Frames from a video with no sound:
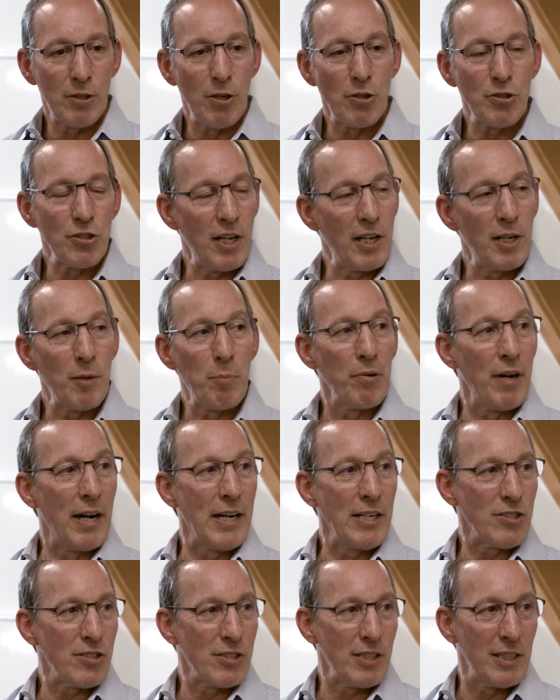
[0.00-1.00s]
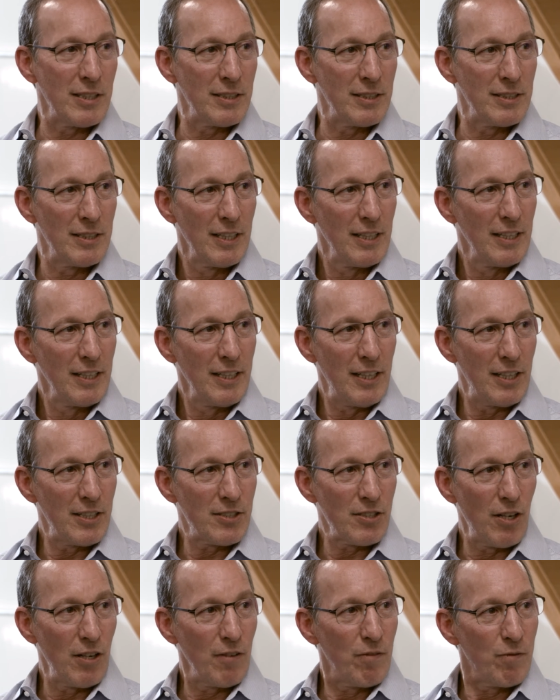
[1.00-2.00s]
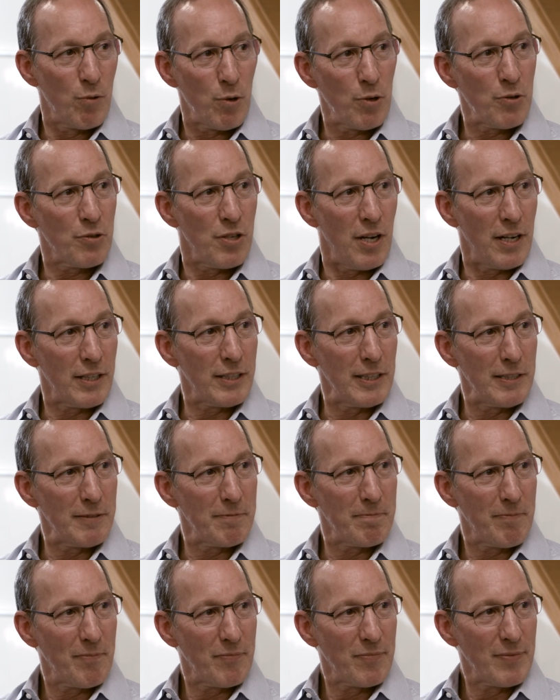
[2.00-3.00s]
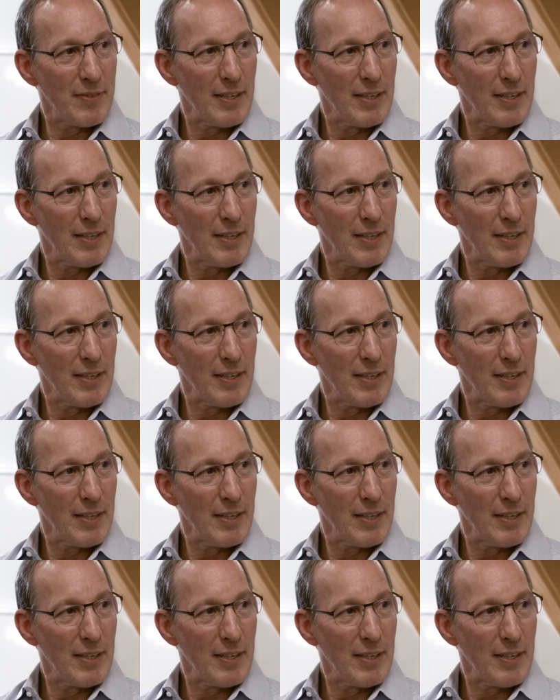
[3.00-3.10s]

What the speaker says: negotiated a price, and it's our fourth tuck-in.